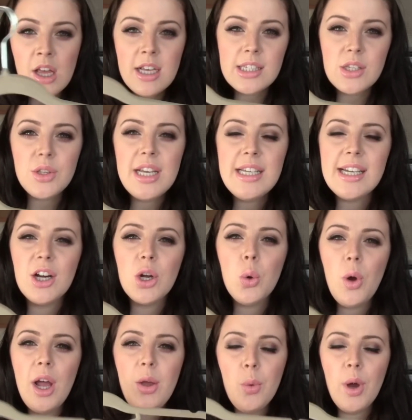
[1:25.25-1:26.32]
So these are
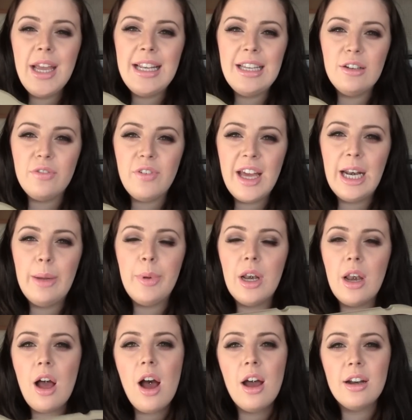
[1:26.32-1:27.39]
quite widely
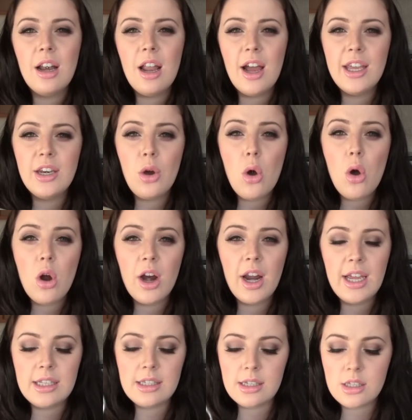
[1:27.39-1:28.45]
available online or
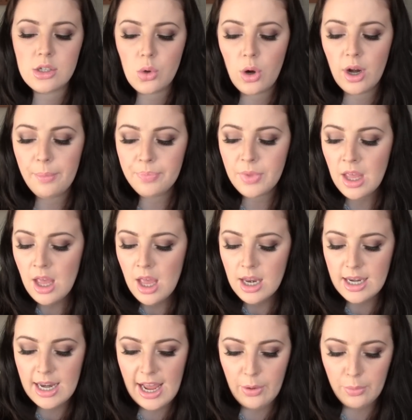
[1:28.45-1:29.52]
in store.
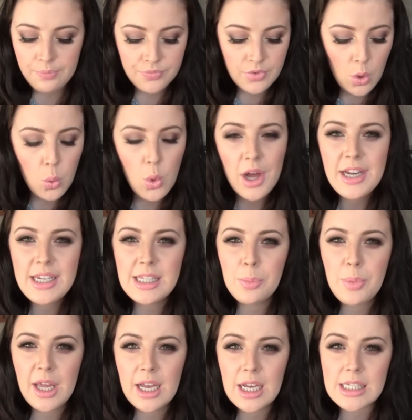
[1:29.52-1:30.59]
Now, what is the
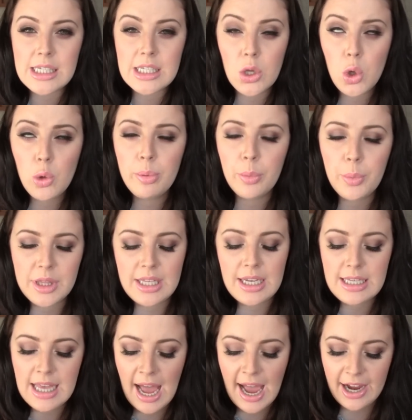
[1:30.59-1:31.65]
big scoop with
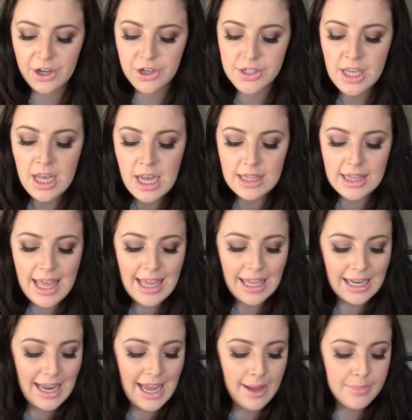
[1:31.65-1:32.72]
these hangers? They
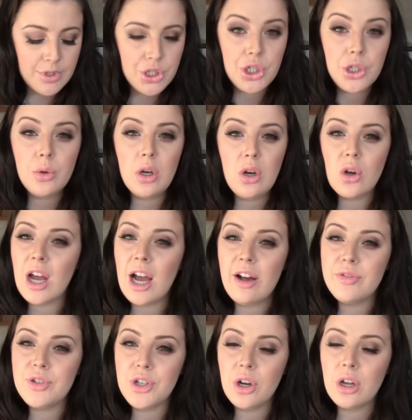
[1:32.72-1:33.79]
claim to look
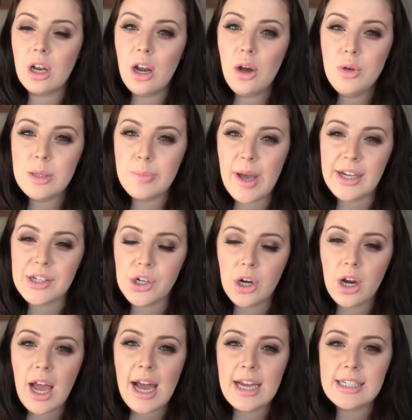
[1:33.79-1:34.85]
after your clothes
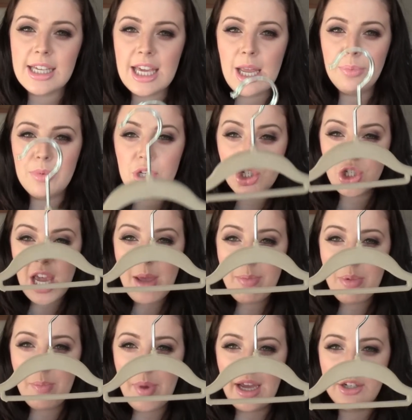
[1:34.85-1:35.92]
better and keep the
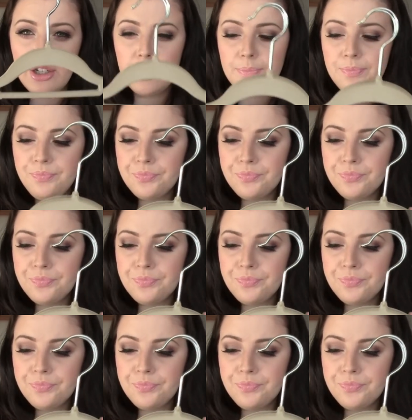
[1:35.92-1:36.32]
shape better.